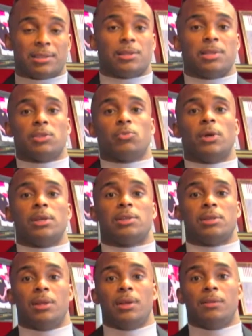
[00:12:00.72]
the
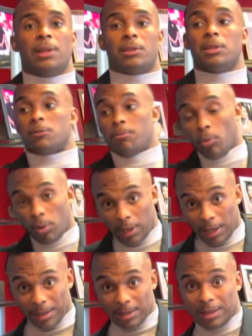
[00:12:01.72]
situation that this
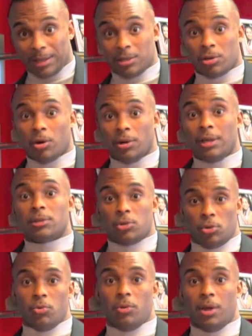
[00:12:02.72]
bullying can turn
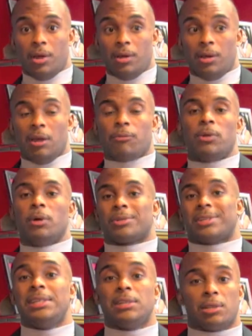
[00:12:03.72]
into if we don't
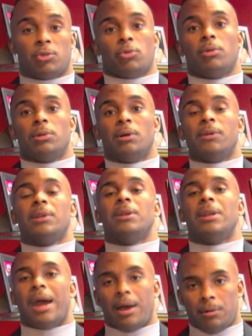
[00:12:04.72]
seize control of it
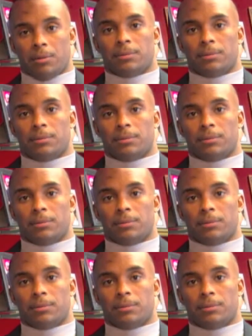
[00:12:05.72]
now.